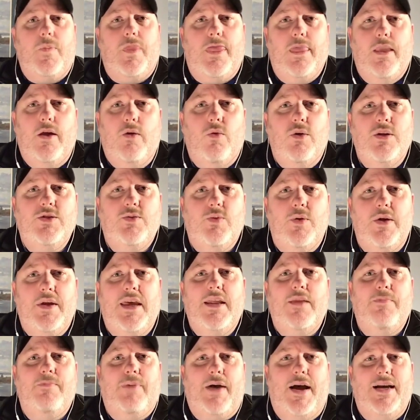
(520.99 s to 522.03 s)
Once we
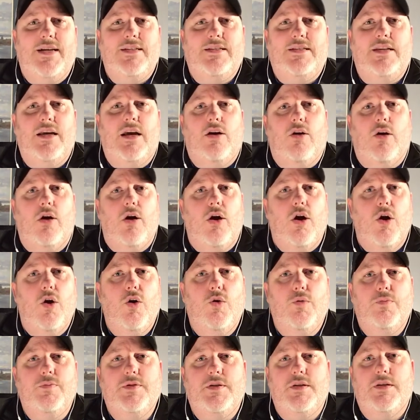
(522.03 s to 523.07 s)
get past that, our
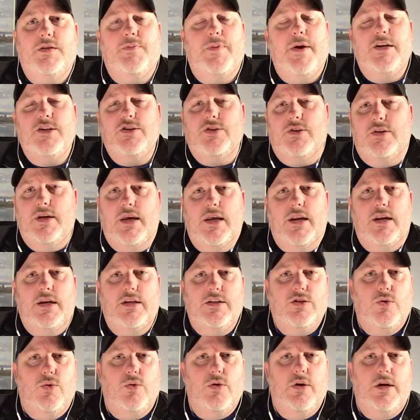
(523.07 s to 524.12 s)
hopes, especially
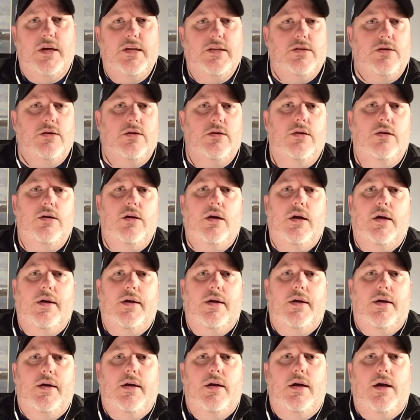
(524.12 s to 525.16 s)
getting toward Easter,
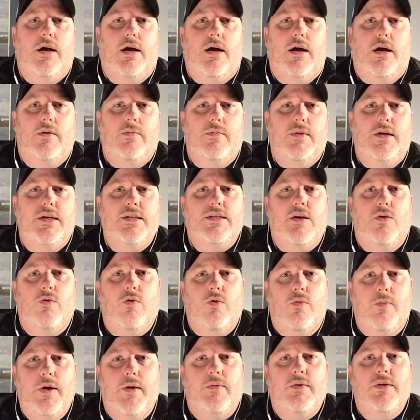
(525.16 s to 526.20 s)
is that
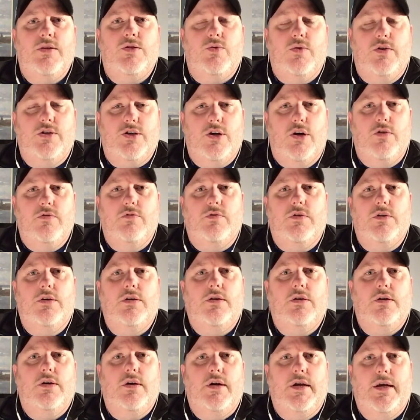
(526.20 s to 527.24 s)
we'll be able to switch
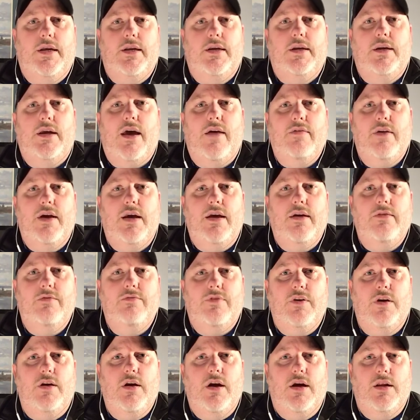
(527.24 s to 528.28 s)
over and have a
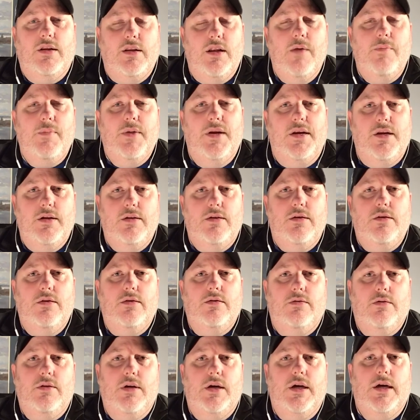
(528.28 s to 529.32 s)
limited
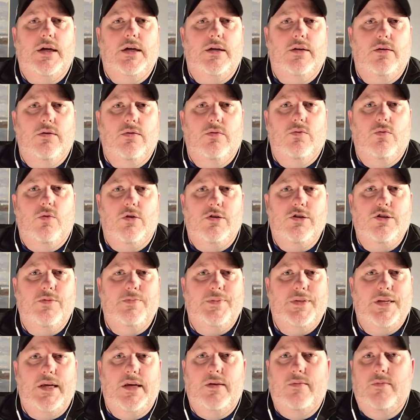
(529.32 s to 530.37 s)

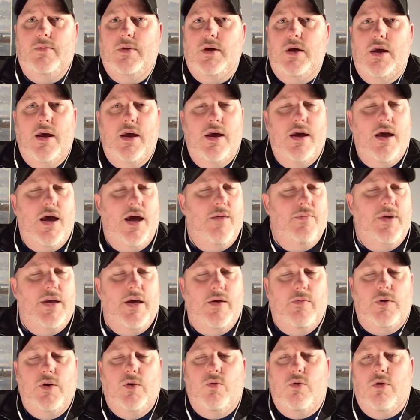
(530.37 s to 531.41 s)
worship team and be
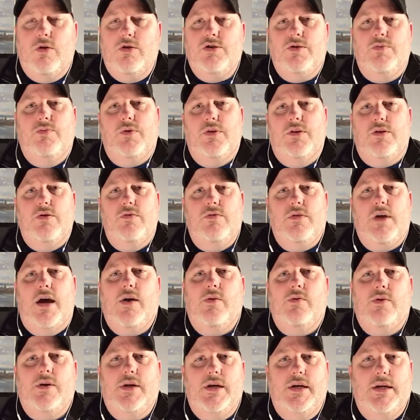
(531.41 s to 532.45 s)
able to worship with you
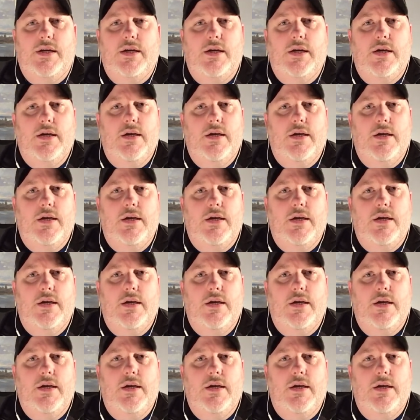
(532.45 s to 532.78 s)
that way.